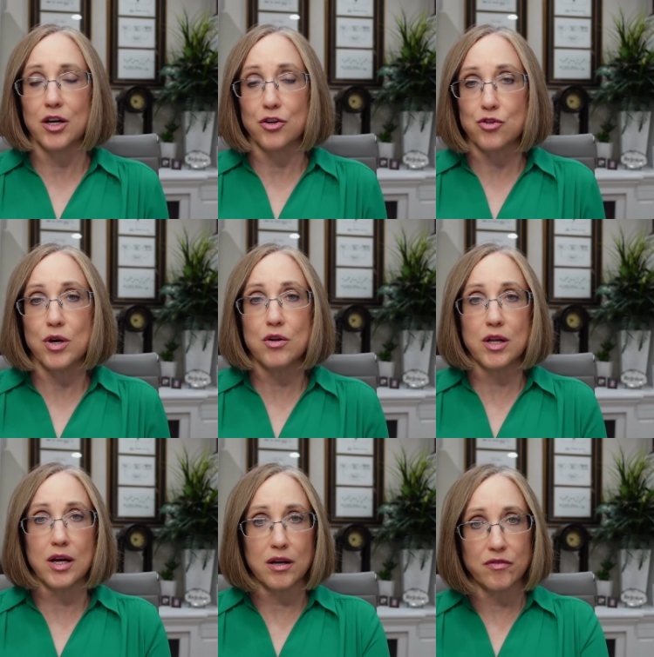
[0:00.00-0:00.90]

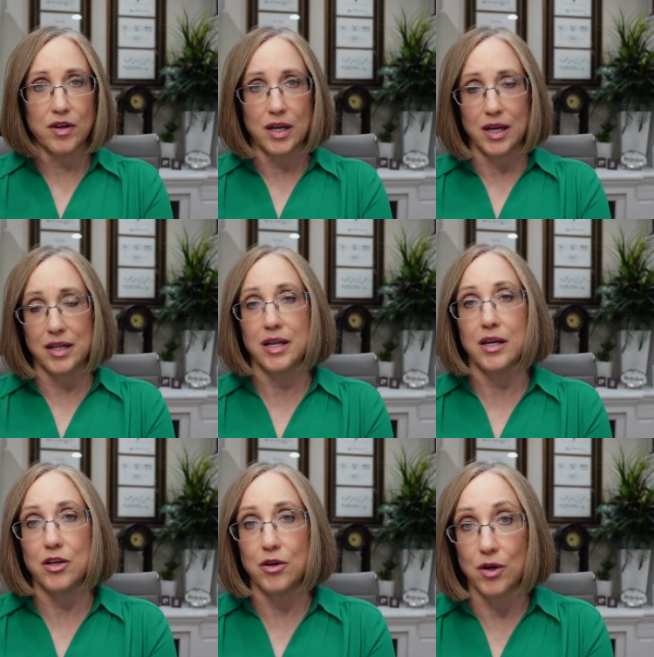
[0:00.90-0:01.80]
control of and
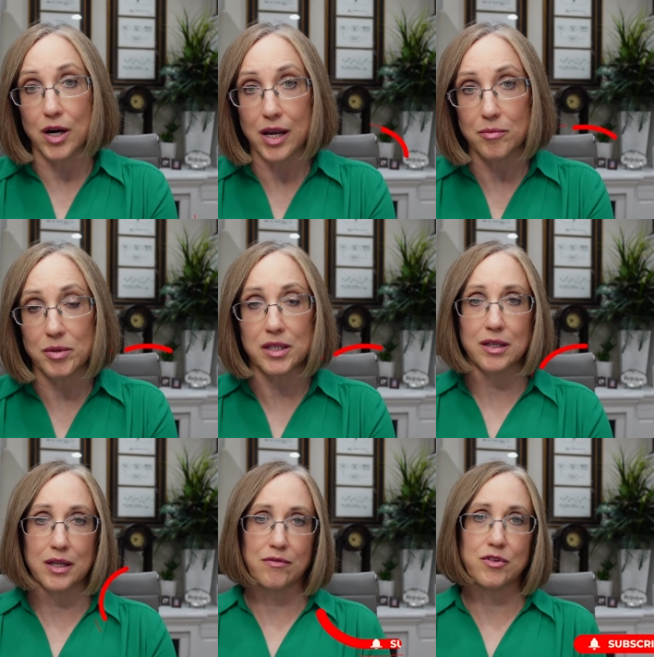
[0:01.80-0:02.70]
that you are able
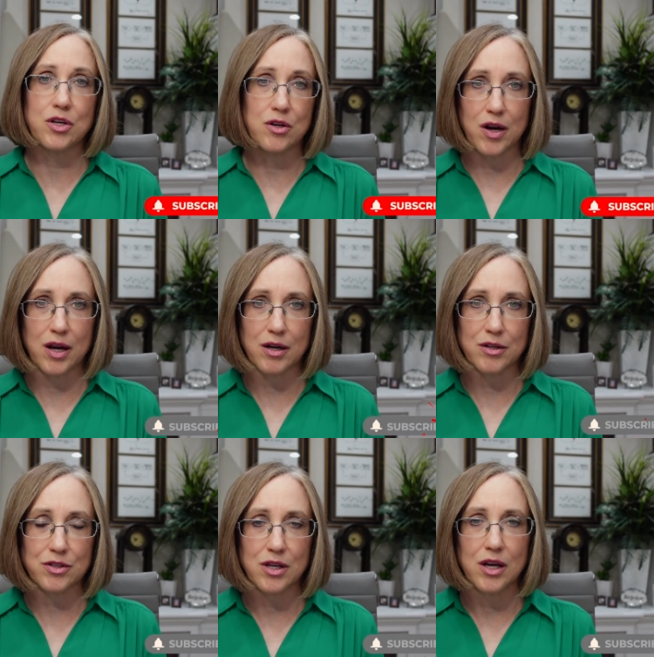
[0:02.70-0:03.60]
to leave to your
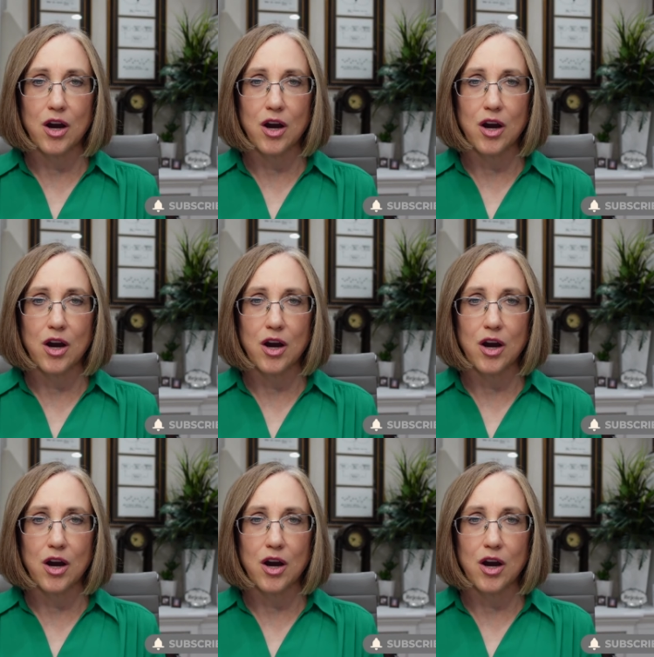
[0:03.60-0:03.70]
heirs?